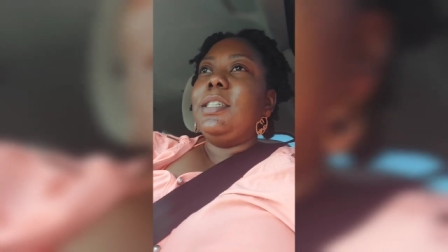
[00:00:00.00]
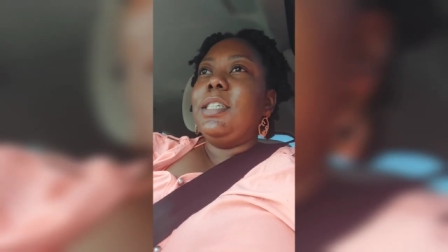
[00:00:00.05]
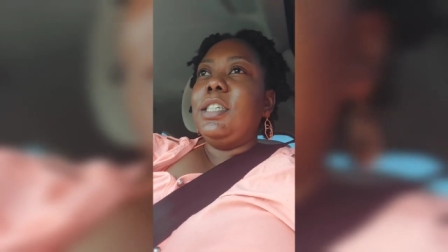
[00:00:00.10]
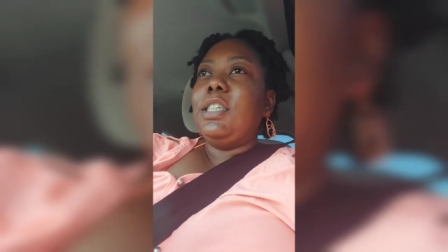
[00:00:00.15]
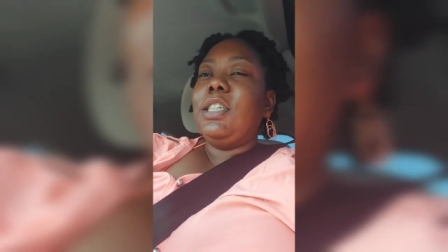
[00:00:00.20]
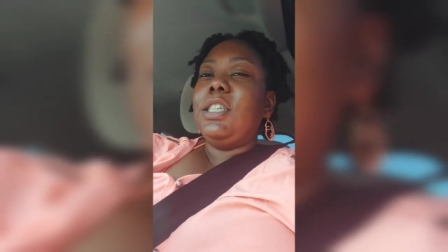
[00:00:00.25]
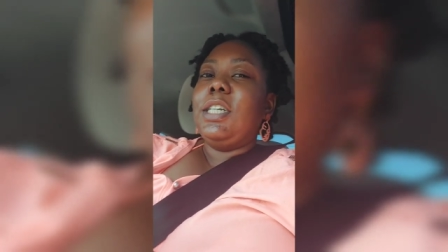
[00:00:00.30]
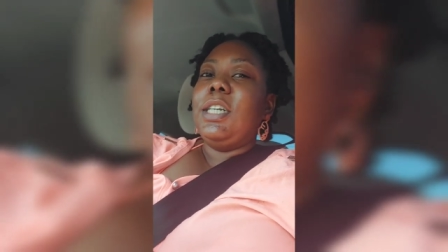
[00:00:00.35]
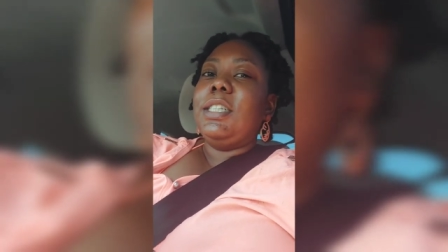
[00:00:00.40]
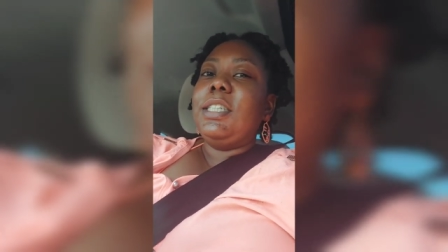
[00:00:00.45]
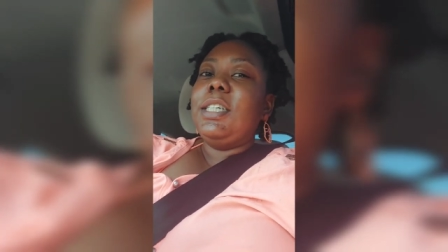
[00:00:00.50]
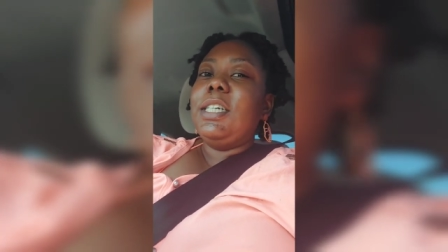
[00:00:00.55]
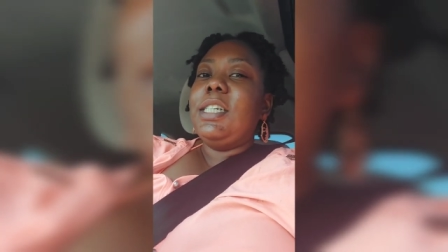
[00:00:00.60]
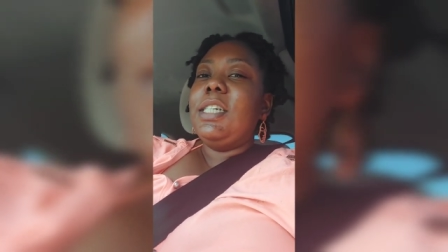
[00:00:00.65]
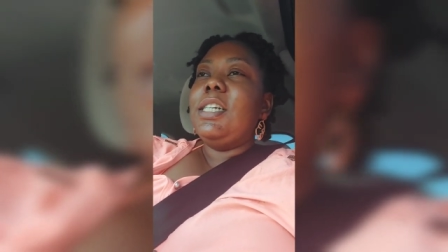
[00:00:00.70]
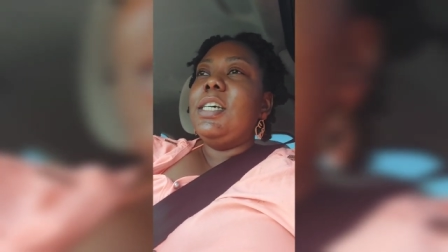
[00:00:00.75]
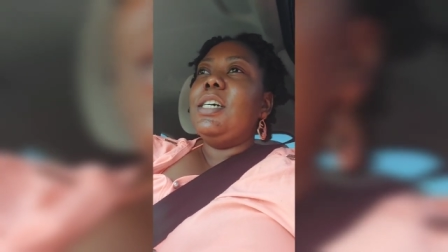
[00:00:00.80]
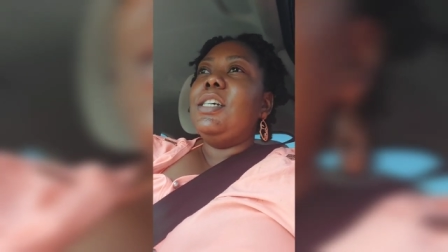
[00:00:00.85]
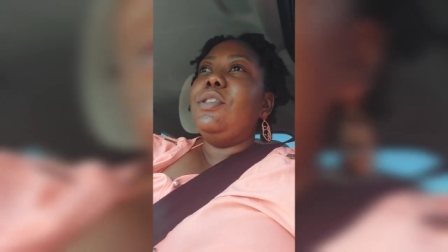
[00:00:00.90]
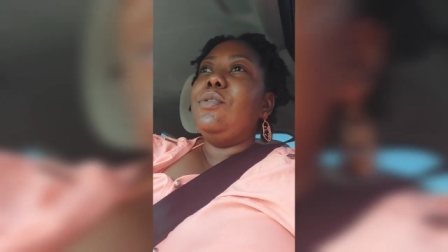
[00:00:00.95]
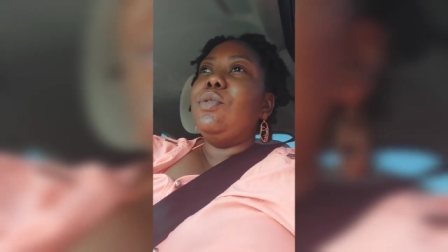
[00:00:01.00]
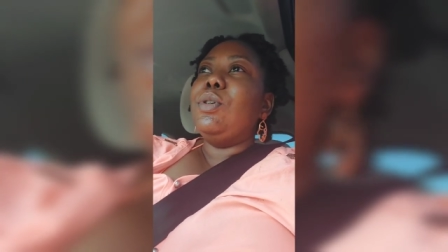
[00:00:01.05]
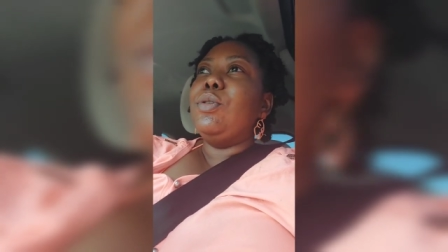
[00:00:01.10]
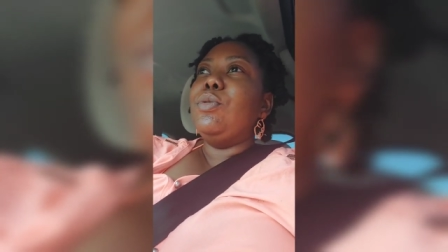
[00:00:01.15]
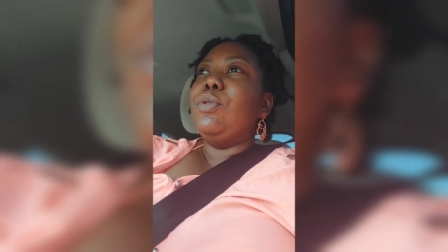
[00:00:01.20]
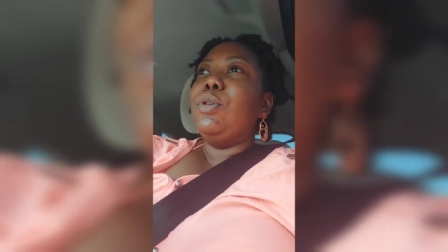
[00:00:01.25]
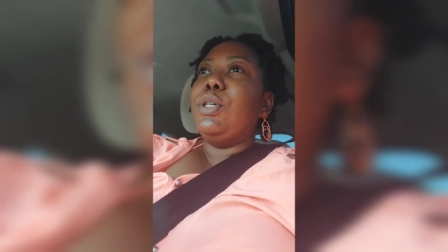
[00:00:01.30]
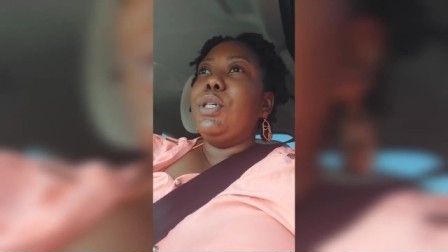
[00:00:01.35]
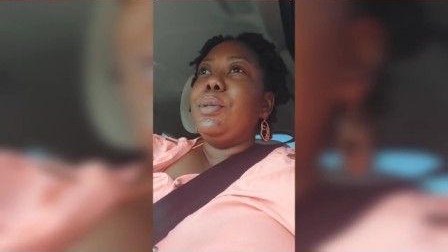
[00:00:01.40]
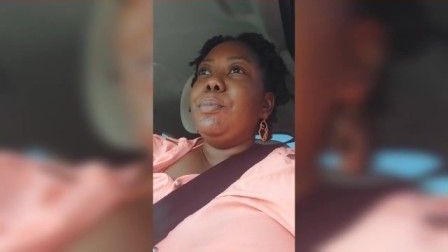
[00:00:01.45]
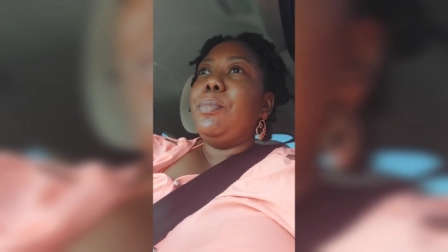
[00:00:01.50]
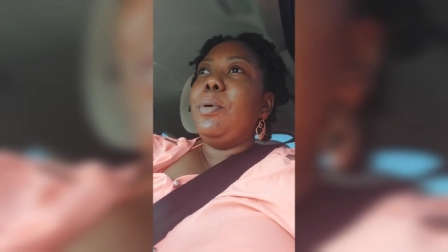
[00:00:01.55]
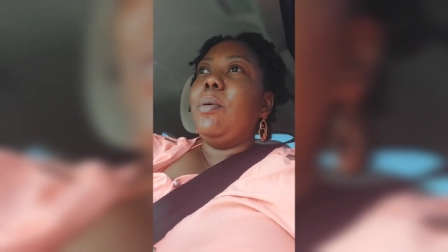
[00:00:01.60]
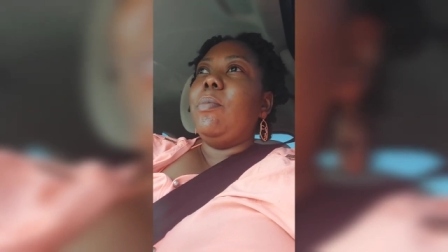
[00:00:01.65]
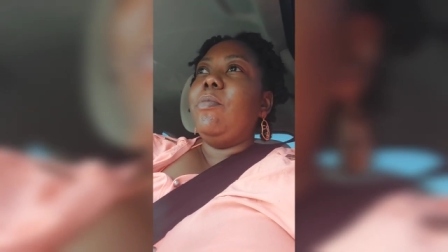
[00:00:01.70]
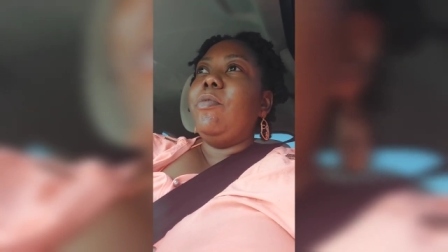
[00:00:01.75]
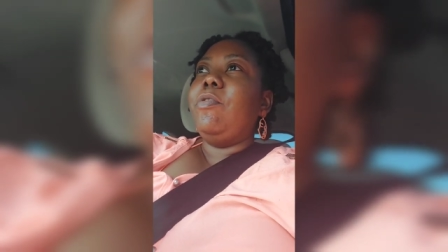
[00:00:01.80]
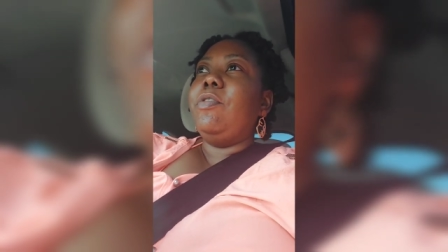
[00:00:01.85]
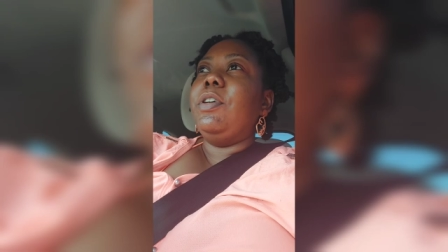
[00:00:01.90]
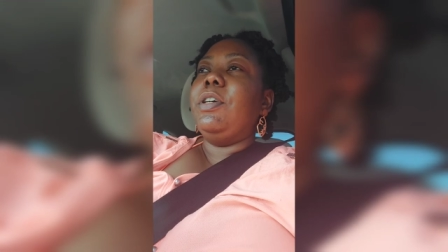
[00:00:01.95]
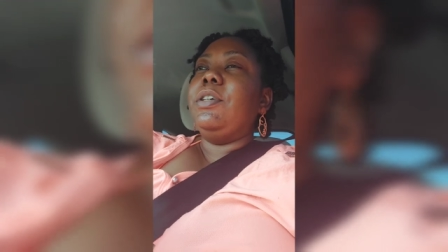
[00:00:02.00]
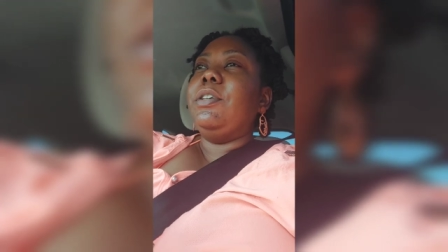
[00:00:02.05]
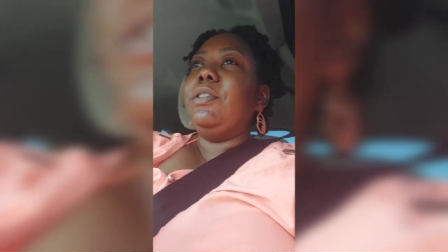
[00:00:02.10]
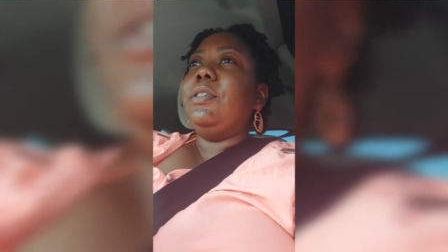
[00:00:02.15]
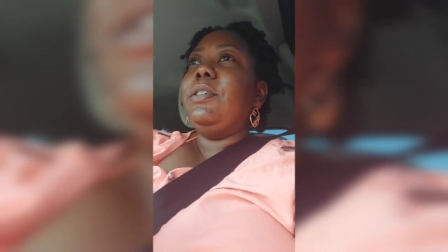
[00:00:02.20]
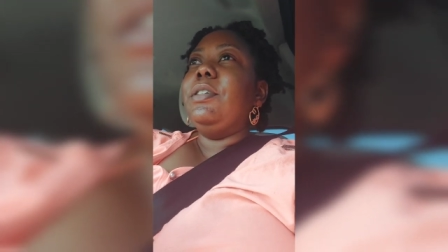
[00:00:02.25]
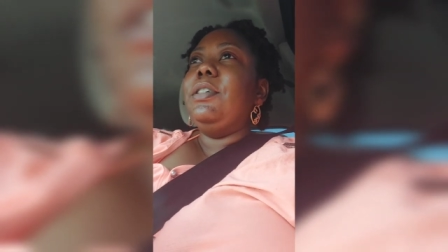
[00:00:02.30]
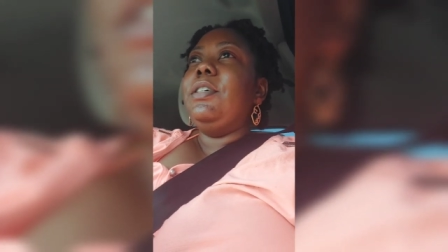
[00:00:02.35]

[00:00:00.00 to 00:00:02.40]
station attendant will run the pump for you